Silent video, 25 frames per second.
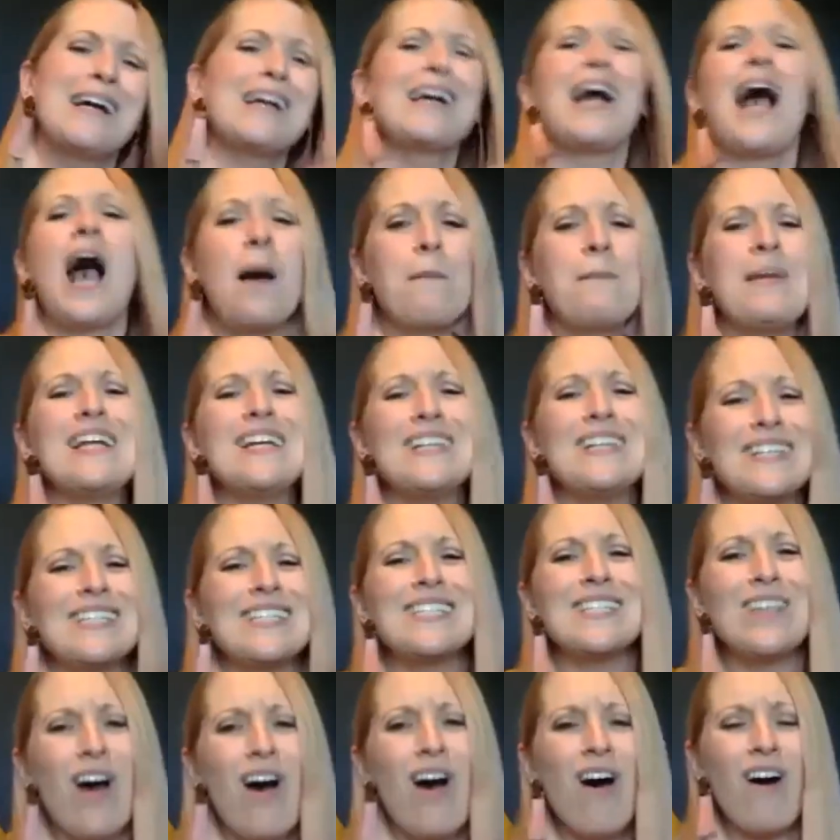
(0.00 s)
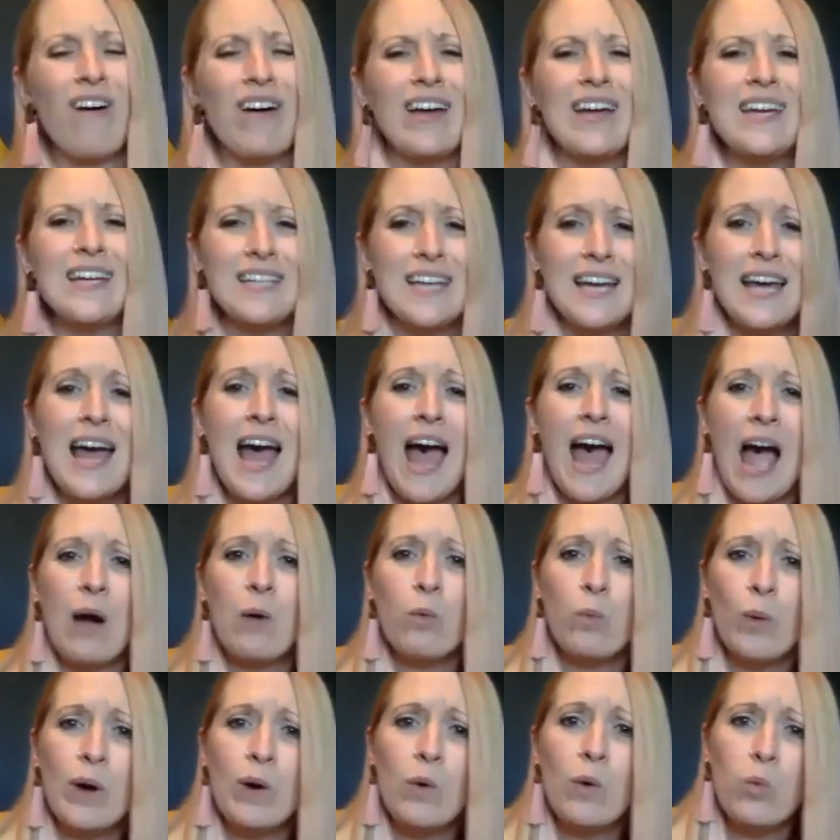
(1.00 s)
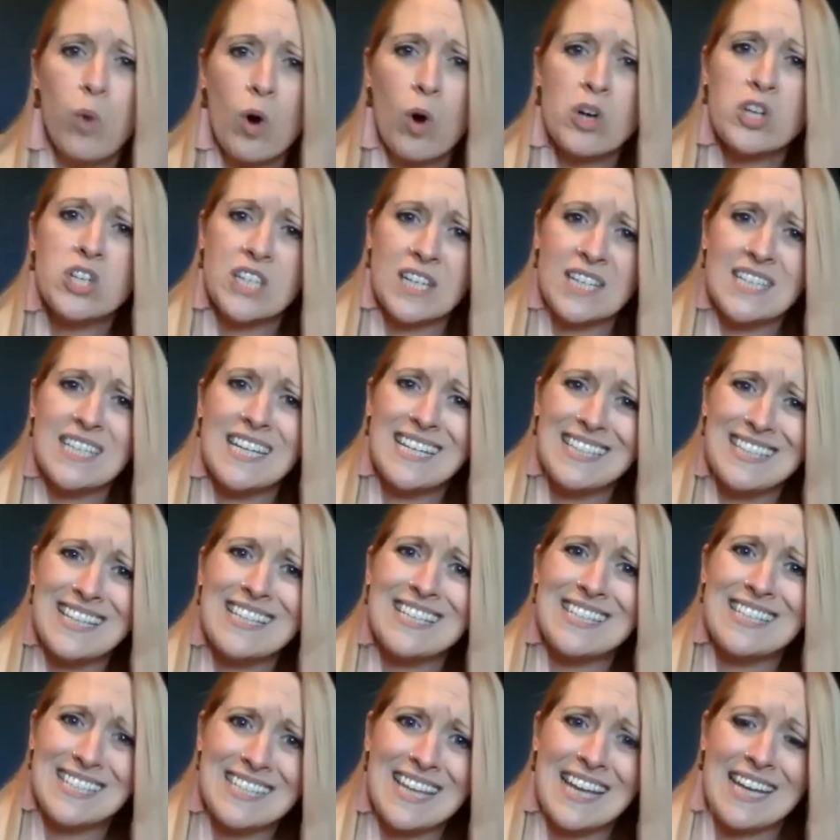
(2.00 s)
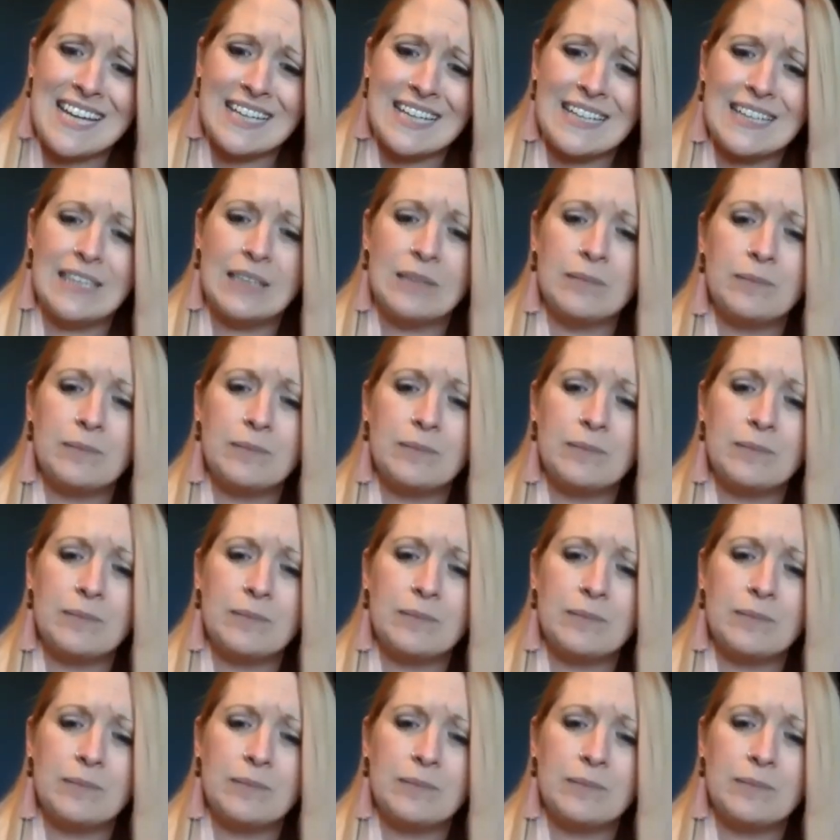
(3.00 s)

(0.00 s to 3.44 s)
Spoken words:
Come inside and we'll wash it in the sink.